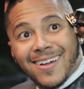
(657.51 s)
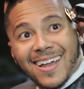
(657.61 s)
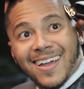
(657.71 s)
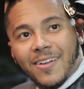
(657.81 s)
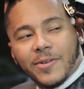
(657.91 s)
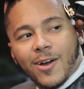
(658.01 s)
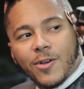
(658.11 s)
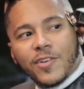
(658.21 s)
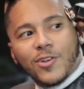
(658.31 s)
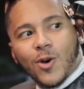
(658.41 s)
okay. We
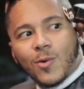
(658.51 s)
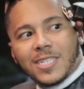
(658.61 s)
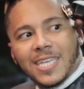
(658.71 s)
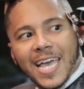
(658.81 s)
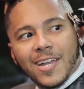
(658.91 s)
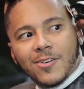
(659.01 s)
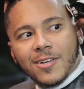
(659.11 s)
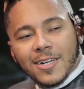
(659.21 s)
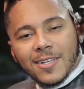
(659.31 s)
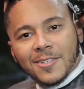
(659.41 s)
don't even know what's going on, cuz.